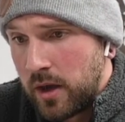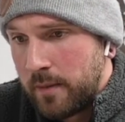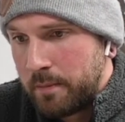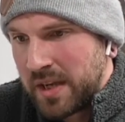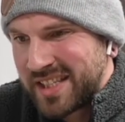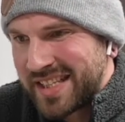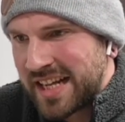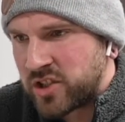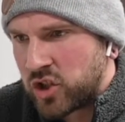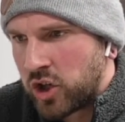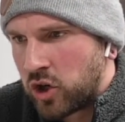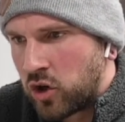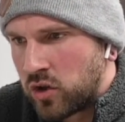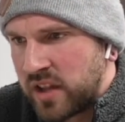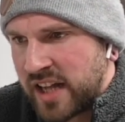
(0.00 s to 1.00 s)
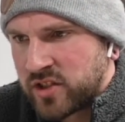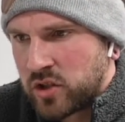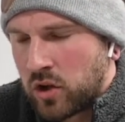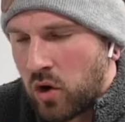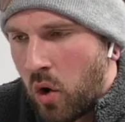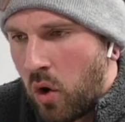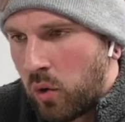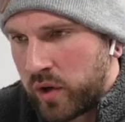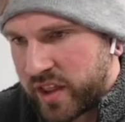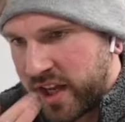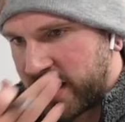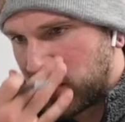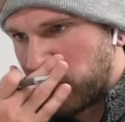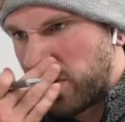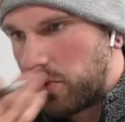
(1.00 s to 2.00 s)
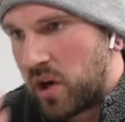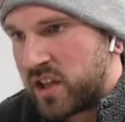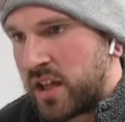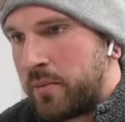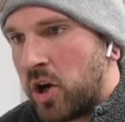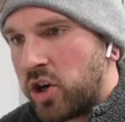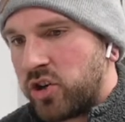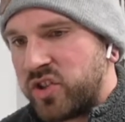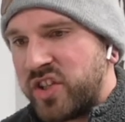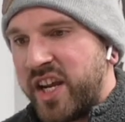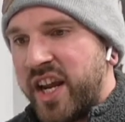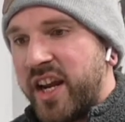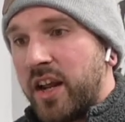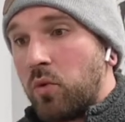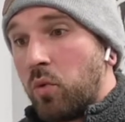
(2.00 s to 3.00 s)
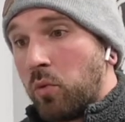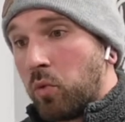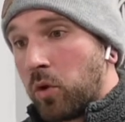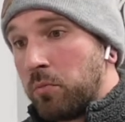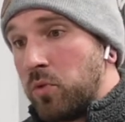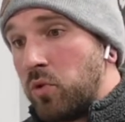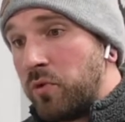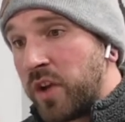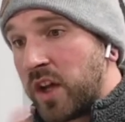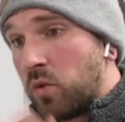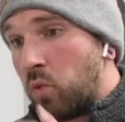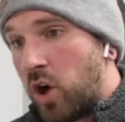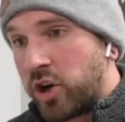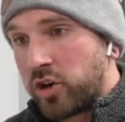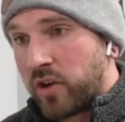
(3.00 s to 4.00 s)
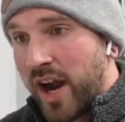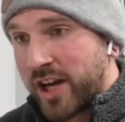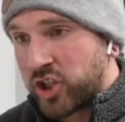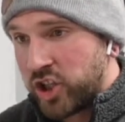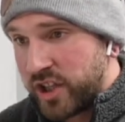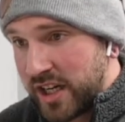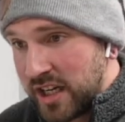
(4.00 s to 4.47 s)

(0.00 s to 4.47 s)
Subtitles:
Because that's the goal with it, is we want them understanding when we're moving in one direction,